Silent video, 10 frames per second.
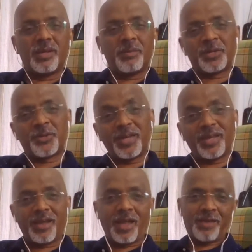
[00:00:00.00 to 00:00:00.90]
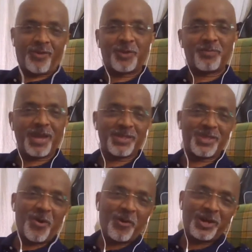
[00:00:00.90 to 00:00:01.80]
but today I got back
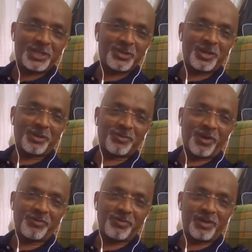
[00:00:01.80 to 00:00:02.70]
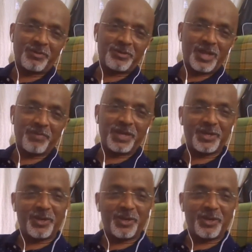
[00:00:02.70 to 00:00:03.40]
the old lesson of strumming,